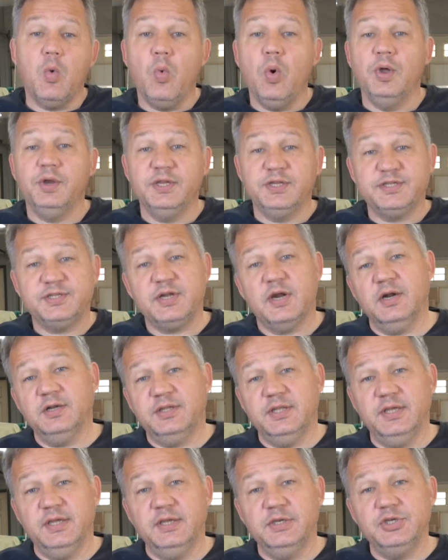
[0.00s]
one to start
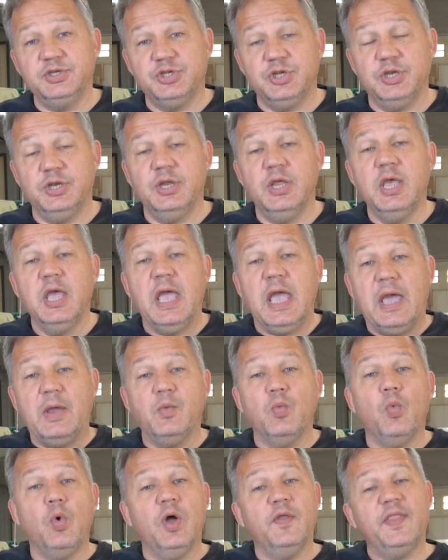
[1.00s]
the engine
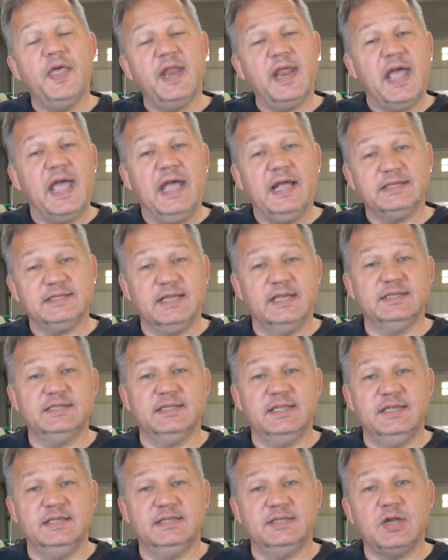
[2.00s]
and one that acts as
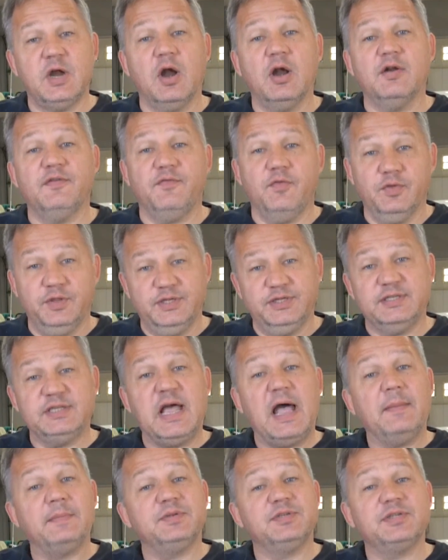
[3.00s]
the starter for the
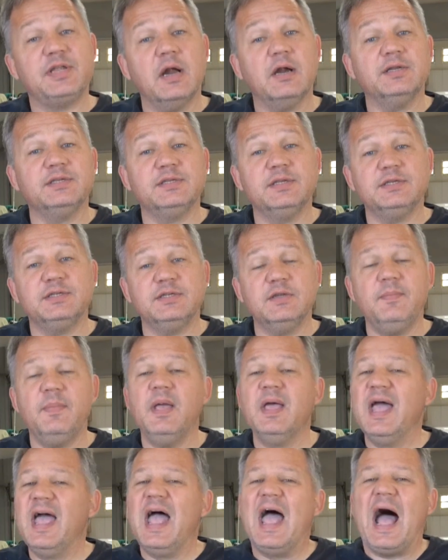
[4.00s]
stop-start system.
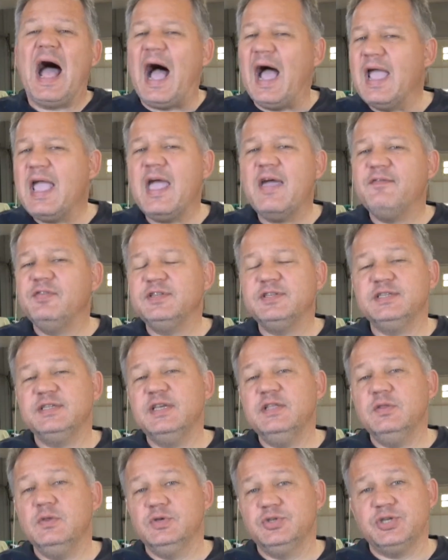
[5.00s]
I haven't
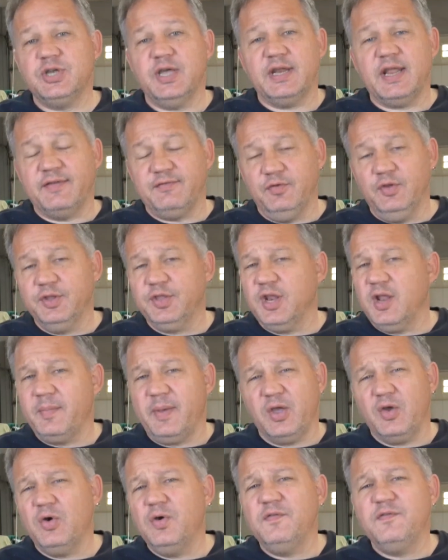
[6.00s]
seen those yet, and I've looked it up.
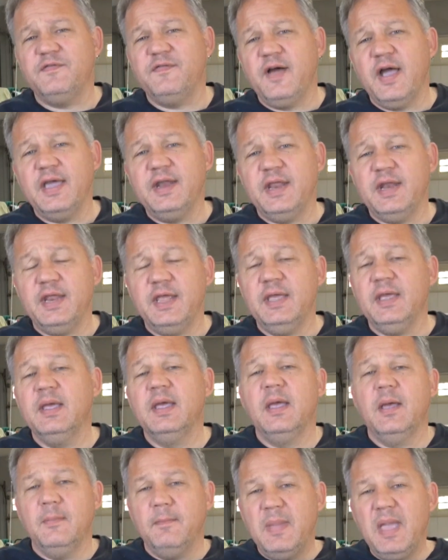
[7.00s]
I couldn't find any.
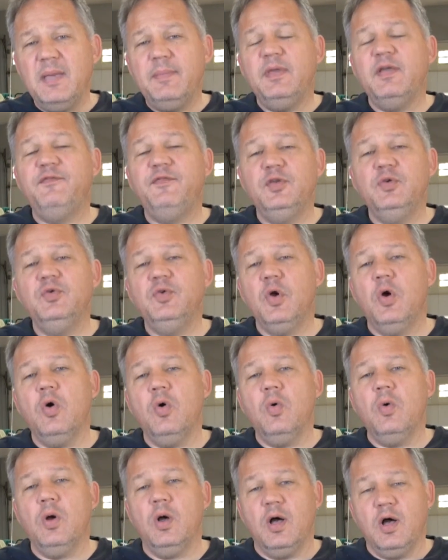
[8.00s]
Maybe if you
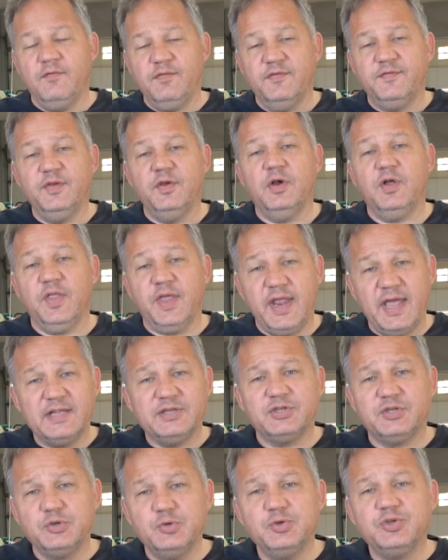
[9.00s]
know of a vehicle that
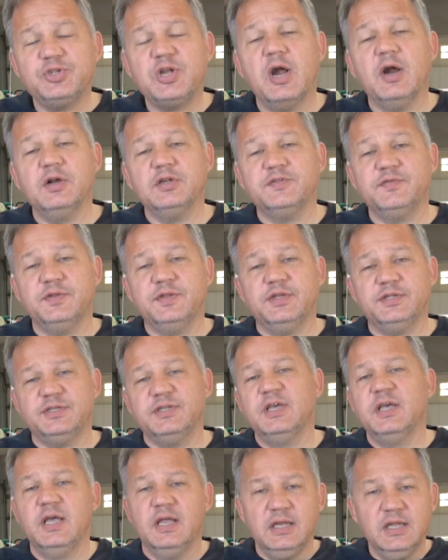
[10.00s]
has two starters for
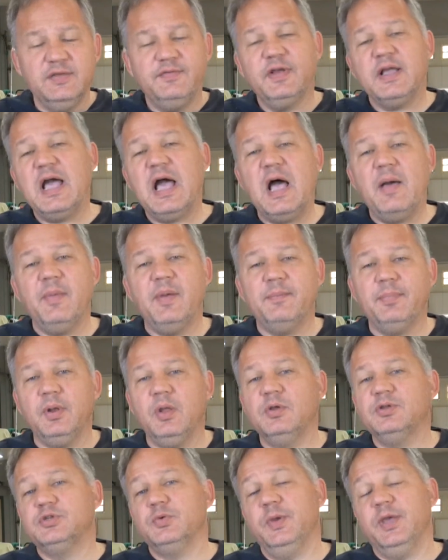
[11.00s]
this, leave a comment
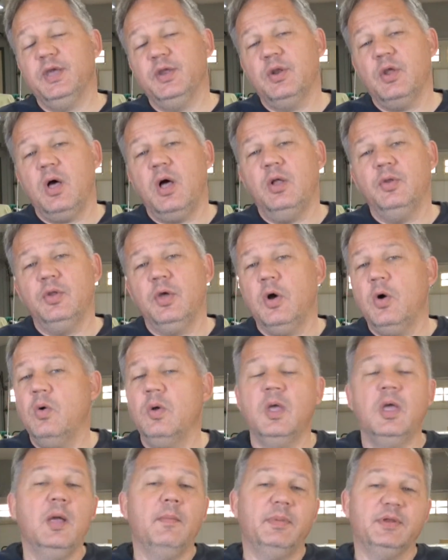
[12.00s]
below so we can all
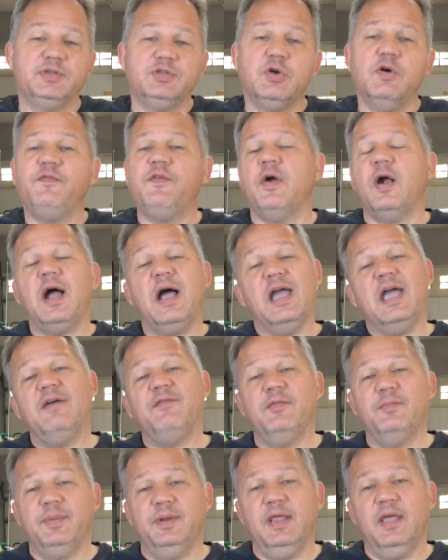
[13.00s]
know. But so far, I
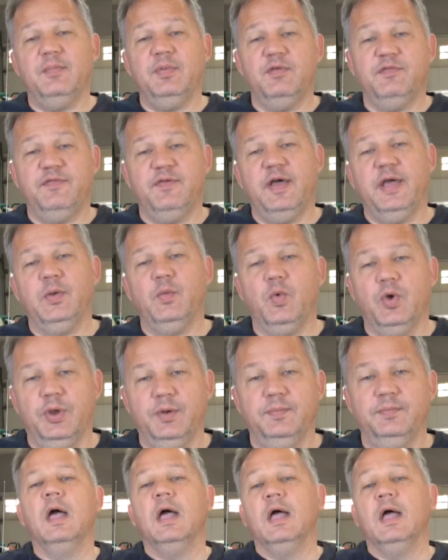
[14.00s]
haven't been able to find one.